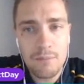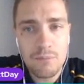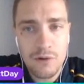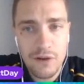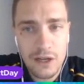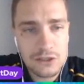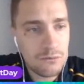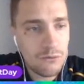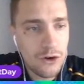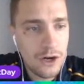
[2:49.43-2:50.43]
provide
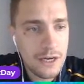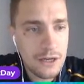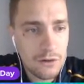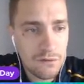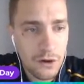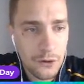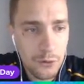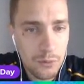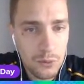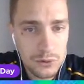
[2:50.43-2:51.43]
some really good
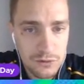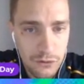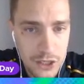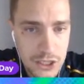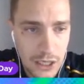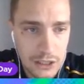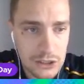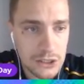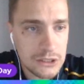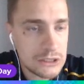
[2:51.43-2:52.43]
final balls for
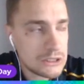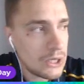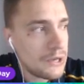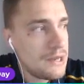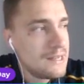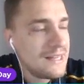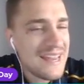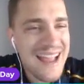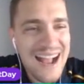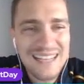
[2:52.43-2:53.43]
Richarlison and Son.
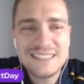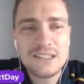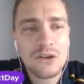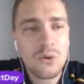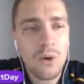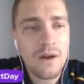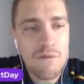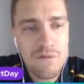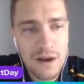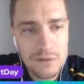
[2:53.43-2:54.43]
He hasn't quite
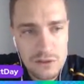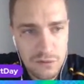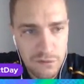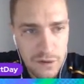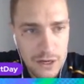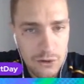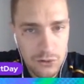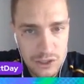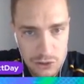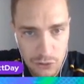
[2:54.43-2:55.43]
found his feet
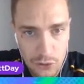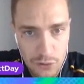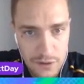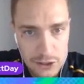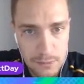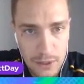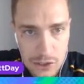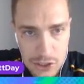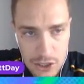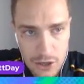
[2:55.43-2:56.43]
or his groove in a
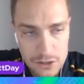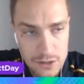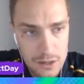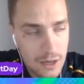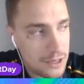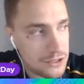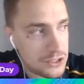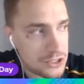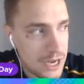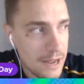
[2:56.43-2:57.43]
Spurs shirt
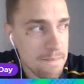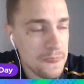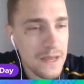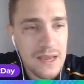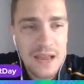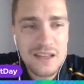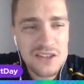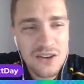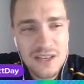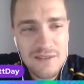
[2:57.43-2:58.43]
just yet. And this
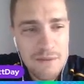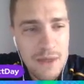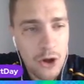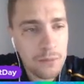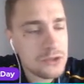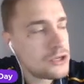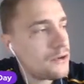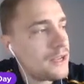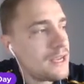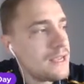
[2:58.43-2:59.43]
could give him that
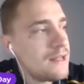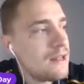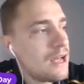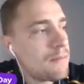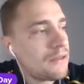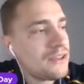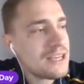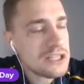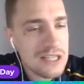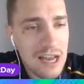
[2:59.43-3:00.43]
opportunity. But I think
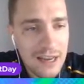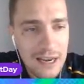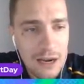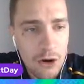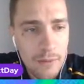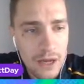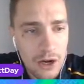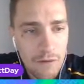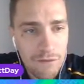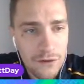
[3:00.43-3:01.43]
he's just lacking a little bit of
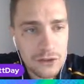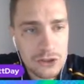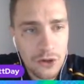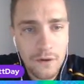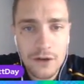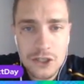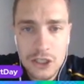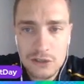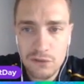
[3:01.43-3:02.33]
confidence trying to adjust